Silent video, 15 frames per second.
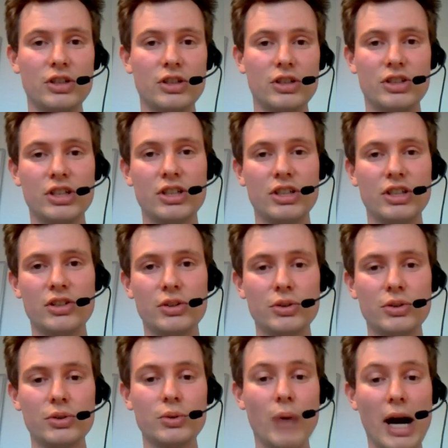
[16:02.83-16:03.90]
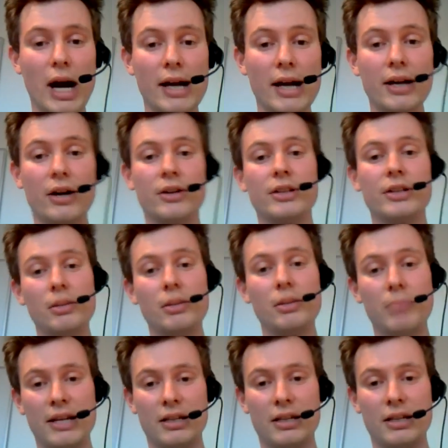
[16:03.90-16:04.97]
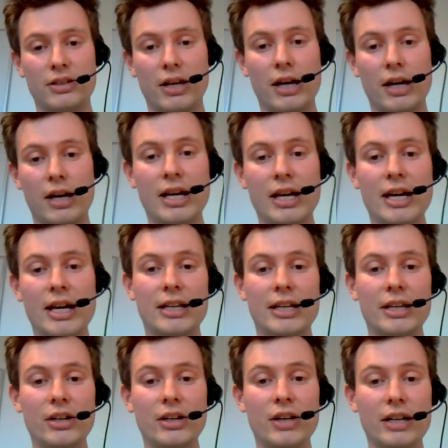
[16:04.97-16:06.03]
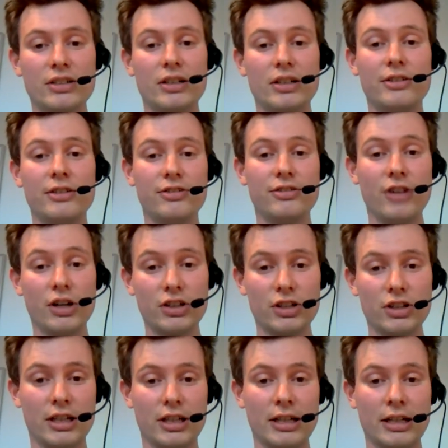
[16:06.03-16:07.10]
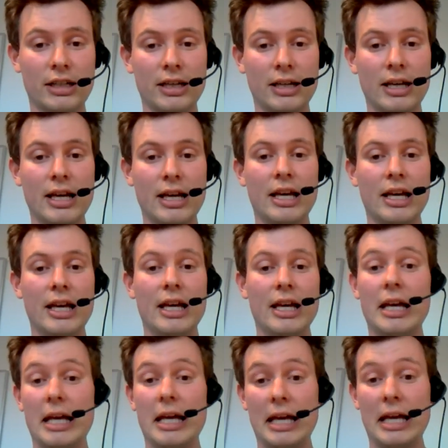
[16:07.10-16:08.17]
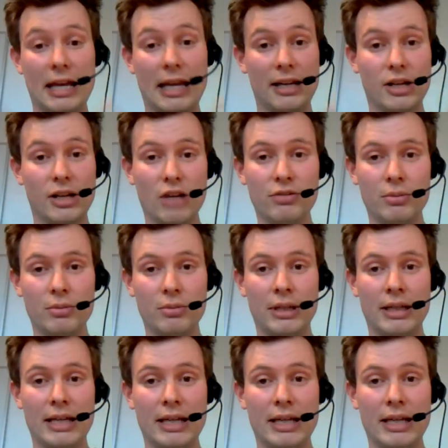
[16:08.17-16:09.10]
DUY on the Albanian side, and they're actually functioning in a government.